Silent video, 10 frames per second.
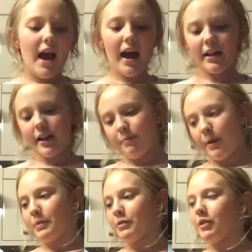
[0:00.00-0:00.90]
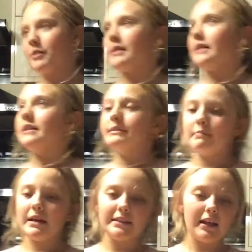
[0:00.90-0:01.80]
I love pepperoni
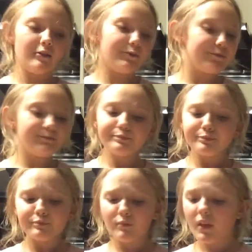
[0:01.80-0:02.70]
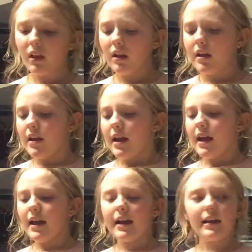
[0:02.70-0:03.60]
myself.
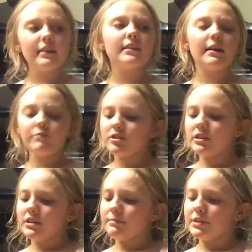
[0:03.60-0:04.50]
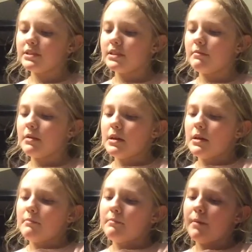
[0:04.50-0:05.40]
And now I'm just gonna put some
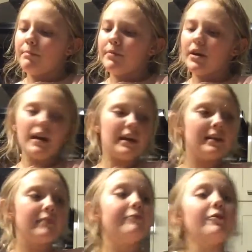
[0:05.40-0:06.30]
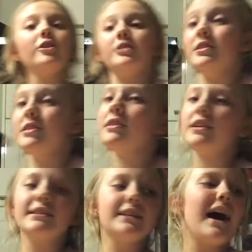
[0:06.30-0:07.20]
pepper, and first, because